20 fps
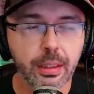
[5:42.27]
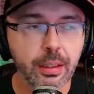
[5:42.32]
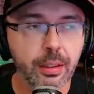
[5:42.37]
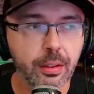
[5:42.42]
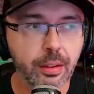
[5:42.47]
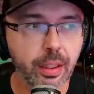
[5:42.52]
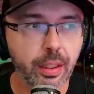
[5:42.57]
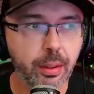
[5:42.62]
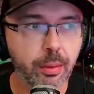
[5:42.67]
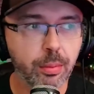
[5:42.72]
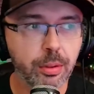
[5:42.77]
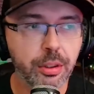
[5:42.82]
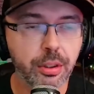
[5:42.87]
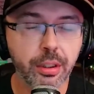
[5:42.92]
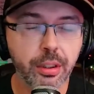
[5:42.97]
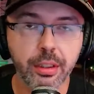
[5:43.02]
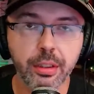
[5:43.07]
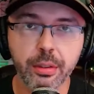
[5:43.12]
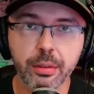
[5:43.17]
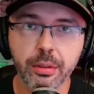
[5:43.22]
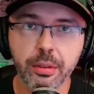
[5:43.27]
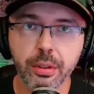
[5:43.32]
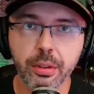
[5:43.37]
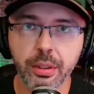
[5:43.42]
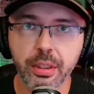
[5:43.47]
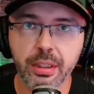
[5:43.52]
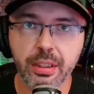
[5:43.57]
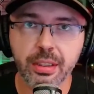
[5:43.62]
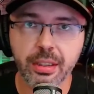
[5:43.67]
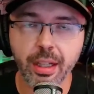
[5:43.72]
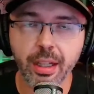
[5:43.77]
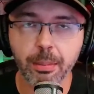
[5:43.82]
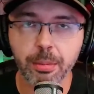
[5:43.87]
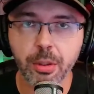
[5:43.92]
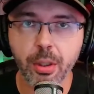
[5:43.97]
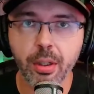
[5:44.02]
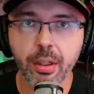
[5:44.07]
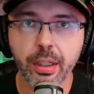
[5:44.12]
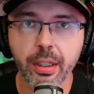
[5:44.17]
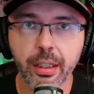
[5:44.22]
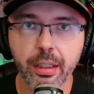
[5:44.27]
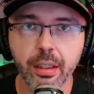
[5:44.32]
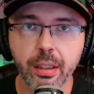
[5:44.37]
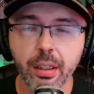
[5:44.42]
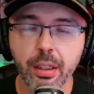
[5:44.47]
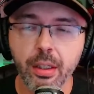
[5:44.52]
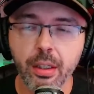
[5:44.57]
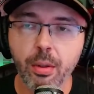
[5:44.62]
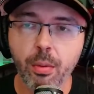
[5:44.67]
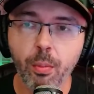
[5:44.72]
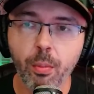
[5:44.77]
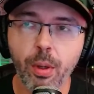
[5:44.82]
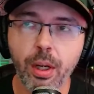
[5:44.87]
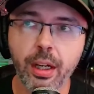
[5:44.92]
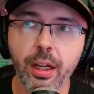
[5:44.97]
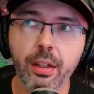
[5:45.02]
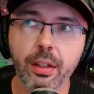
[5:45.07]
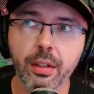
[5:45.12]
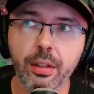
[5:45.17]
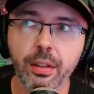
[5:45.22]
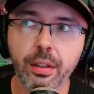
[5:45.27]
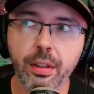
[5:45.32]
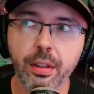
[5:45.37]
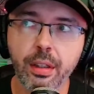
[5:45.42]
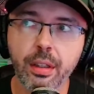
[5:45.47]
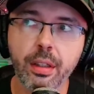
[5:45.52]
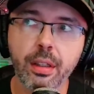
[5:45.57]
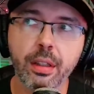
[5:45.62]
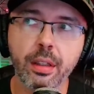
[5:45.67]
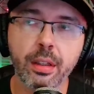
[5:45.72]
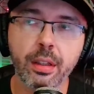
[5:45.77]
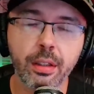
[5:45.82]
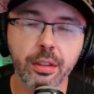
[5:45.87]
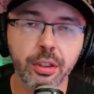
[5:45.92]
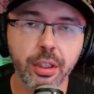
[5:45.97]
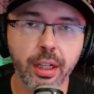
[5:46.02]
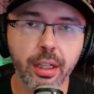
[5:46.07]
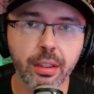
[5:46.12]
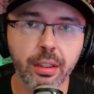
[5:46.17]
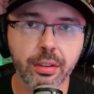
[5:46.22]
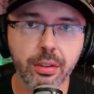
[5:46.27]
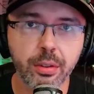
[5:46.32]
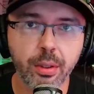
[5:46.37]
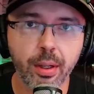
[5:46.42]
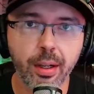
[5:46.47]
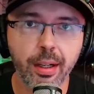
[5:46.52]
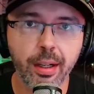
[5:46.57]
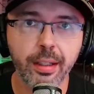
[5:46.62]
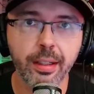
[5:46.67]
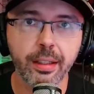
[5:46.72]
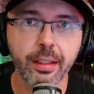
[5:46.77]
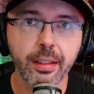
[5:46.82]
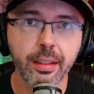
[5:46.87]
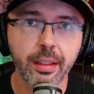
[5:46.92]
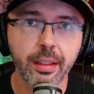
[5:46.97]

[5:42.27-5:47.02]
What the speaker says: Okay, what you could do is you could stop talking while the child is crying,